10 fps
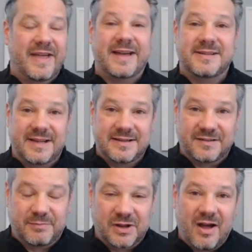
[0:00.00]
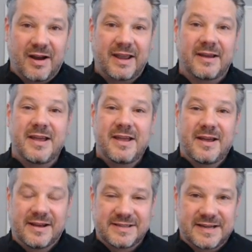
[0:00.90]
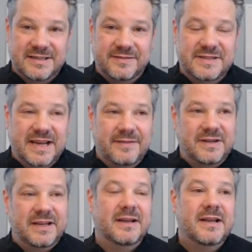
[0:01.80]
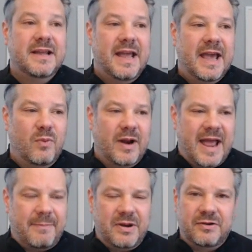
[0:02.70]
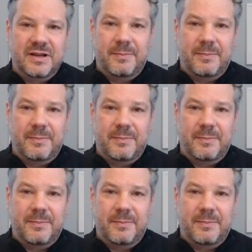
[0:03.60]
that sense of belonging, a sense of safety. And what happened during the